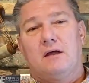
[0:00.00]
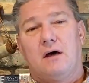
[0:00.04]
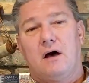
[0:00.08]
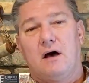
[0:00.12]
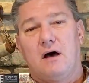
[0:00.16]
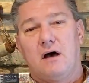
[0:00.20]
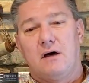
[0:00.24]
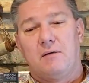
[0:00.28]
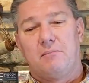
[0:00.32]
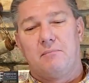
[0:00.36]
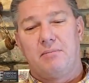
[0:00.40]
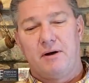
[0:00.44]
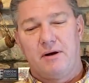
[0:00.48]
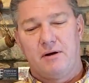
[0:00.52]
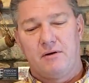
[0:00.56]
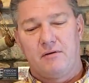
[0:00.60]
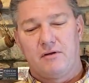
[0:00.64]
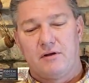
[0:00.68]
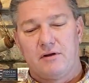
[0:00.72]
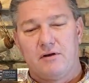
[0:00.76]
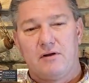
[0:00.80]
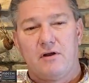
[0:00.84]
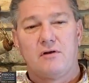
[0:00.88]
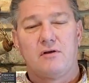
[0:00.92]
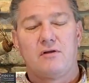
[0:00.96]

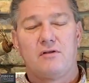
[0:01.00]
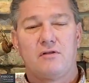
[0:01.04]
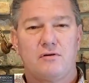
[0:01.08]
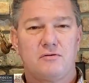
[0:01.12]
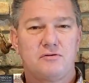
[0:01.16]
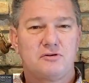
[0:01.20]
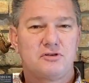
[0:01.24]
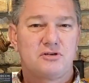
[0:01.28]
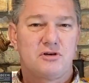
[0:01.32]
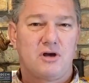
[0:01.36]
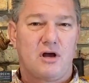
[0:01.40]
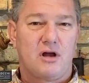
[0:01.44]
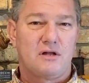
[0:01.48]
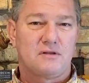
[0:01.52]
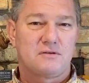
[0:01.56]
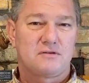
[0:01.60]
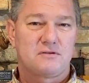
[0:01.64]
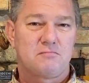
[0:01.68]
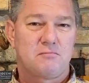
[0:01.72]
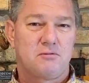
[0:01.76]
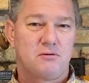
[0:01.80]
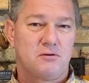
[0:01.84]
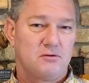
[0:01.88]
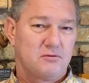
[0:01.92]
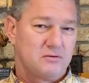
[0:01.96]
Apparently none of those shots
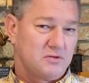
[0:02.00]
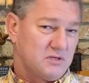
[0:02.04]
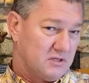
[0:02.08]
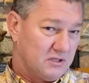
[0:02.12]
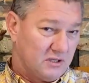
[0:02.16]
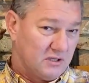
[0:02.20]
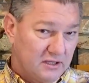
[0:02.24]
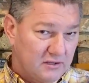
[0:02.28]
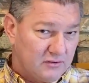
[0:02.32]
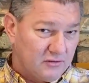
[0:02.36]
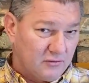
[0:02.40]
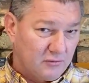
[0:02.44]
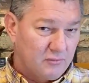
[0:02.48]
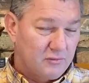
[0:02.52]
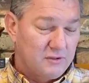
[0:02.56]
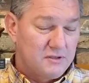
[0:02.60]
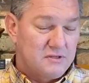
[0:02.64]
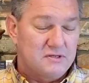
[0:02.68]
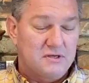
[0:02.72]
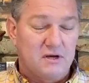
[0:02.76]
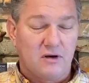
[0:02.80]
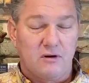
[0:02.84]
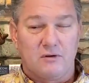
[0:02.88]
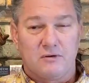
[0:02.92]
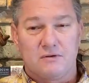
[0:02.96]
produced lethal
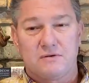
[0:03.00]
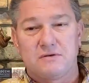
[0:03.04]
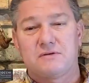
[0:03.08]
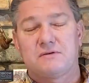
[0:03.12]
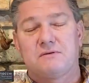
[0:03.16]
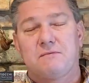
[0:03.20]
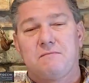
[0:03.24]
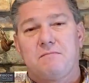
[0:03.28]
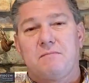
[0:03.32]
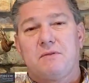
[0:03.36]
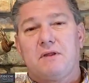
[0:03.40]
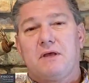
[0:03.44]
results.